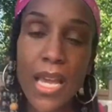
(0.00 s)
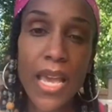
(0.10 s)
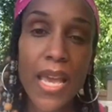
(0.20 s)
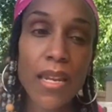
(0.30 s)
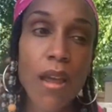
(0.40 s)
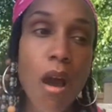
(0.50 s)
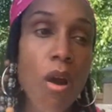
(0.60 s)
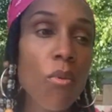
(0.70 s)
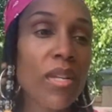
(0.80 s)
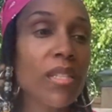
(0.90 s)
and
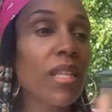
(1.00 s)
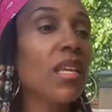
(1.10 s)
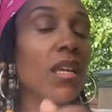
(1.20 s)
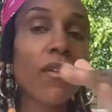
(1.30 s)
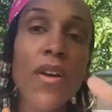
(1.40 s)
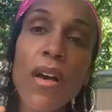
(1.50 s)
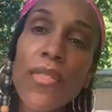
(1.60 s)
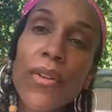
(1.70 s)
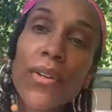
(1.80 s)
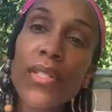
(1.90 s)
always thinking of
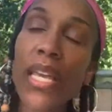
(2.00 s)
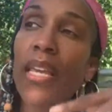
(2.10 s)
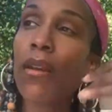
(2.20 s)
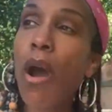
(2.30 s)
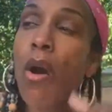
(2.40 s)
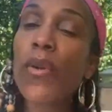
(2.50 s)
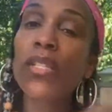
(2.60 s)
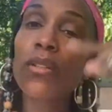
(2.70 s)
others, and always